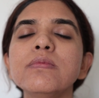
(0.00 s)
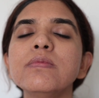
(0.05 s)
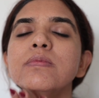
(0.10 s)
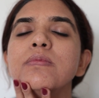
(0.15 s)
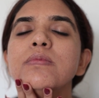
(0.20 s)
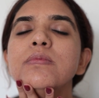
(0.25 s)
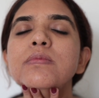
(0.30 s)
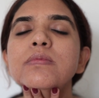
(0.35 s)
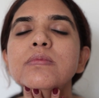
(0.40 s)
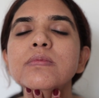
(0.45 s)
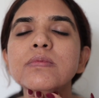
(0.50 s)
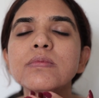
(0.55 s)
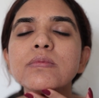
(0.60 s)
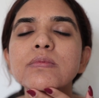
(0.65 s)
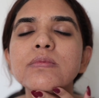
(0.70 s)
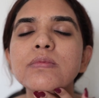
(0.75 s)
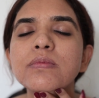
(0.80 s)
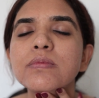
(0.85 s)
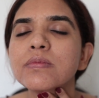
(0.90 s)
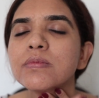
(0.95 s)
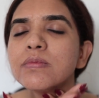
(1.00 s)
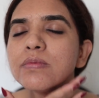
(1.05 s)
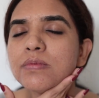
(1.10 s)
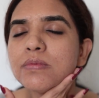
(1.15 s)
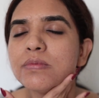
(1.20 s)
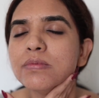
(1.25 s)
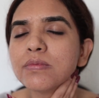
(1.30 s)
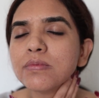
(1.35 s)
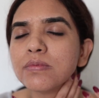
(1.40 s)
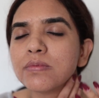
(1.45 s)

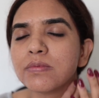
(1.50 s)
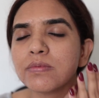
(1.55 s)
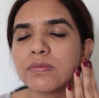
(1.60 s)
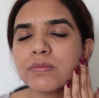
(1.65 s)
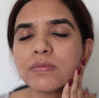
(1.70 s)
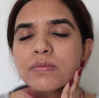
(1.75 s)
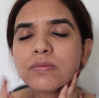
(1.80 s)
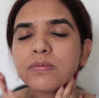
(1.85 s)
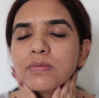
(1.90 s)
No one is speaking in this clip.